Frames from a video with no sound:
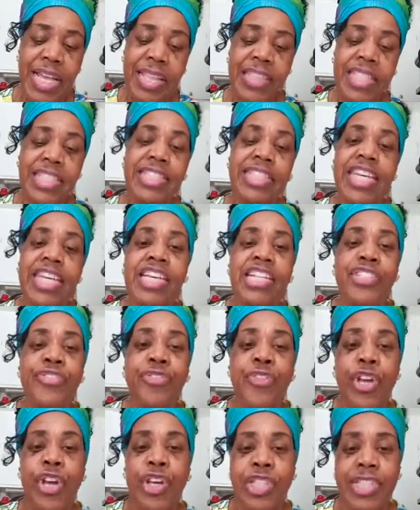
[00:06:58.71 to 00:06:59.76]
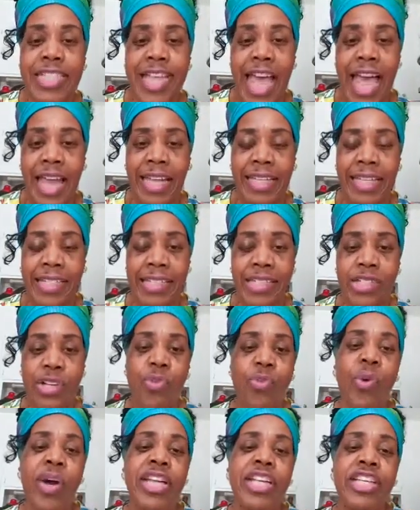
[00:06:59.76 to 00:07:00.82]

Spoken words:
The T is for your talent. What